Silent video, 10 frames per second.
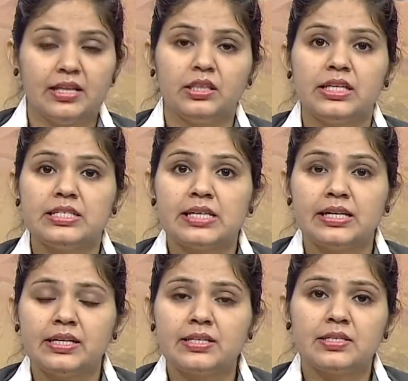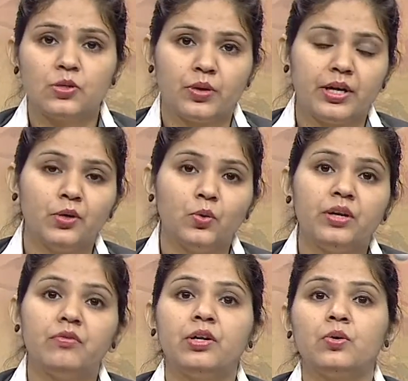These settings you can do
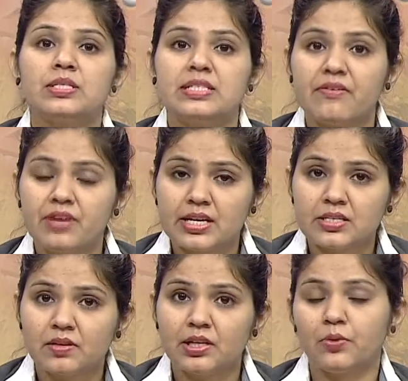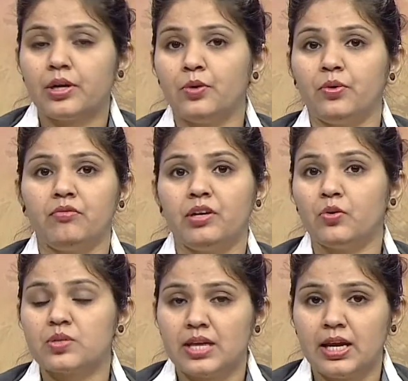in Windows 7 as well, you can do in
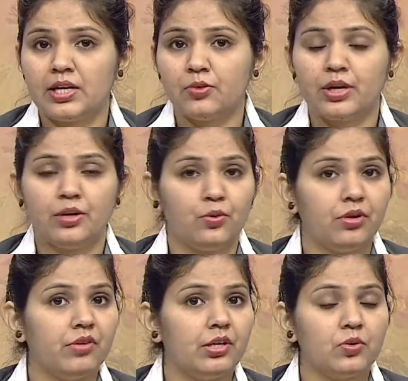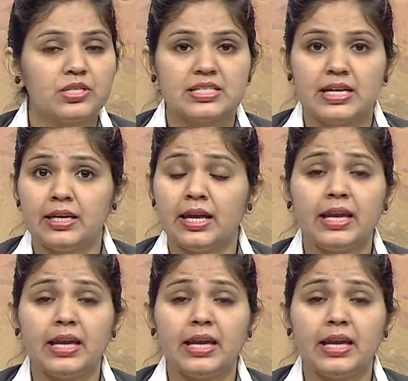Windows 8, you can do in Windows 10.